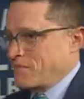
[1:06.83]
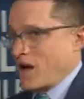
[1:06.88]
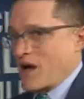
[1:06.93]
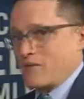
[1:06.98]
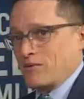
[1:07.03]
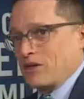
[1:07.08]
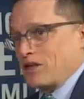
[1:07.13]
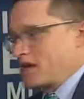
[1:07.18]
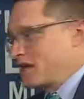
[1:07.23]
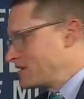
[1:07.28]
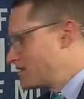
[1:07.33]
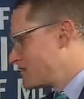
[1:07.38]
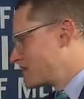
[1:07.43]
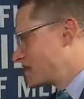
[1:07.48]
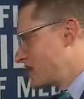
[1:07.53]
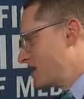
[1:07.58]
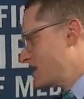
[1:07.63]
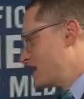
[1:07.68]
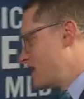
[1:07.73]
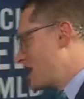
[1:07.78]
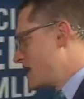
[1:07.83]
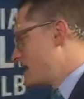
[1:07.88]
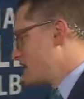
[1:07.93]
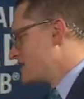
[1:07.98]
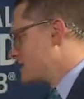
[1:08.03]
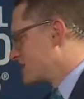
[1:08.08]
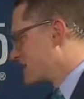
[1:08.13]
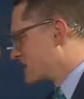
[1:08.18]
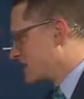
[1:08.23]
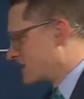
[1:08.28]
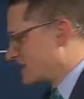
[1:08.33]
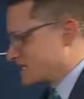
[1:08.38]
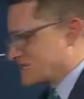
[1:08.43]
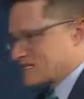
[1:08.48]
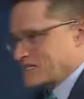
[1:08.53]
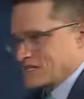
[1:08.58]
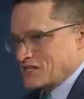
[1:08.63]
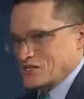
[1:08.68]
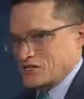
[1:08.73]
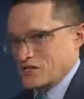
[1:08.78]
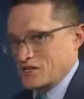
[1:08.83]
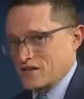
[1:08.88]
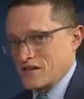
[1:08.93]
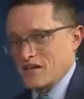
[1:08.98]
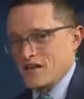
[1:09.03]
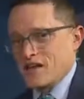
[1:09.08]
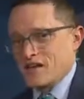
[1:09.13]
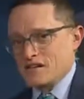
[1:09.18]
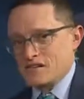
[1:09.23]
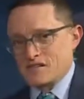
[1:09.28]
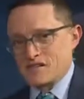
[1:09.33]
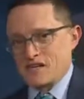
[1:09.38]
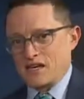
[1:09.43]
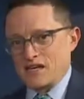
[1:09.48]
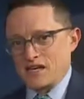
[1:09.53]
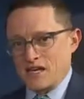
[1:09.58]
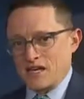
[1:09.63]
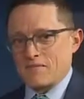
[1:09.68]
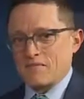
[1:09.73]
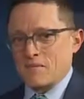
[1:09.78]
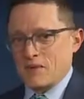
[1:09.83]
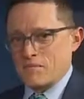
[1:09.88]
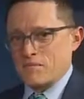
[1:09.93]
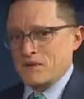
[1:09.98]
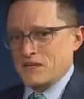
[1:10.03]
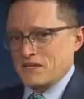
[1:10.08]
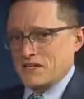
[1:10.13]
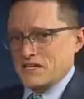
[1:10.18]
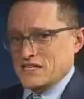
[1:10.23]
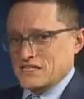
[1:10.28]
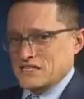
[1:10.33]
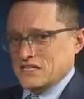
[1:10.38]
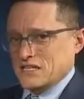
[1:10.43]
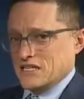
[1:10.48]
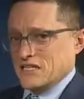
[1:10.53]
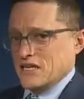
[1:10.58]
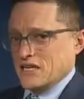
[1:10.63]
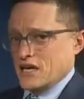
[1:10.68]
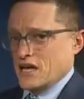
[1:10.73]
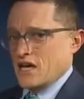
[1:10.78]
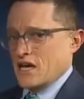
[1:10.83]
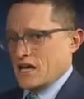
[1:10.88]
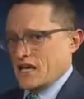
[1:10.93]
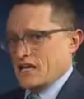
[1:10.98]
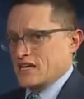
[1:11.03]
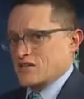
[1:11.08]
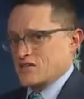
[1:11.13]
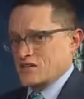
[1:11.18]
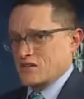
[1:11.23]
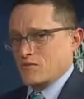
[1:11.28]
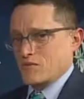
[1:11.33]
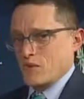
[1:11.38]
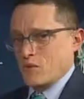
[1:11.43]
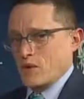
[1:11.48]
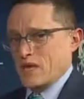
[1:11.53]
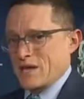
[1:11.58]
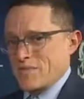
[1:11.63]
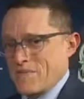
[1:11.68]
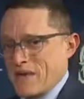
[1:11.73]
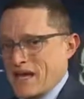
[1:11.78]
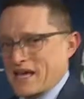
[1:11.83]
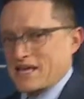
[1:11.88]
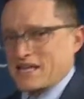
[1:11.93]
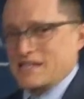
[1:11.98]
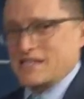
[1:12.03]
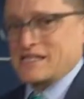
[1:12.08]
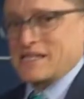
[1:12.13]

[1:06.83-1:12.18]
bobblehead. Sunday is the kids' T-shirt. Sunday, Bill gets a little uh, interesting when we get back into